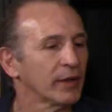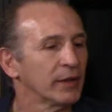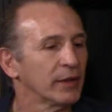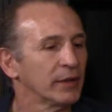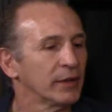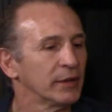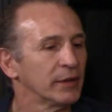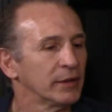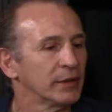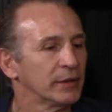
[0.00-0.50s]

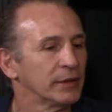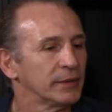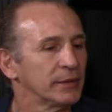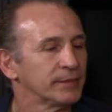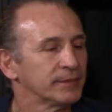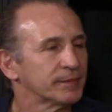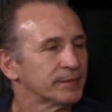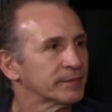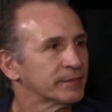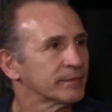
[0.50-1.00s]
Then you
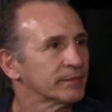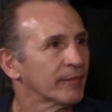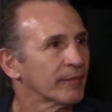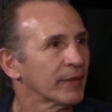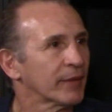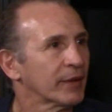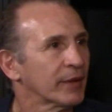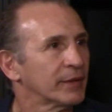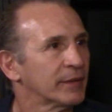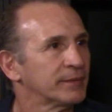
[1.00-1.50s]
can take a
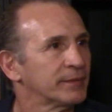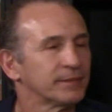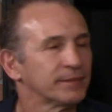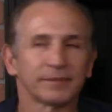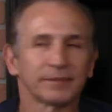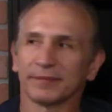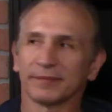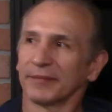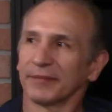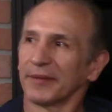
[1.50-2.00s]
little
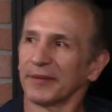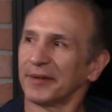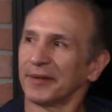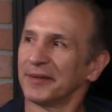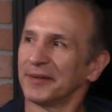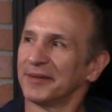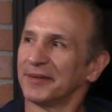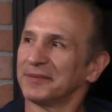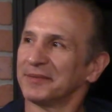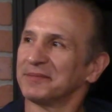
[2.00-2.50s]
larger sip.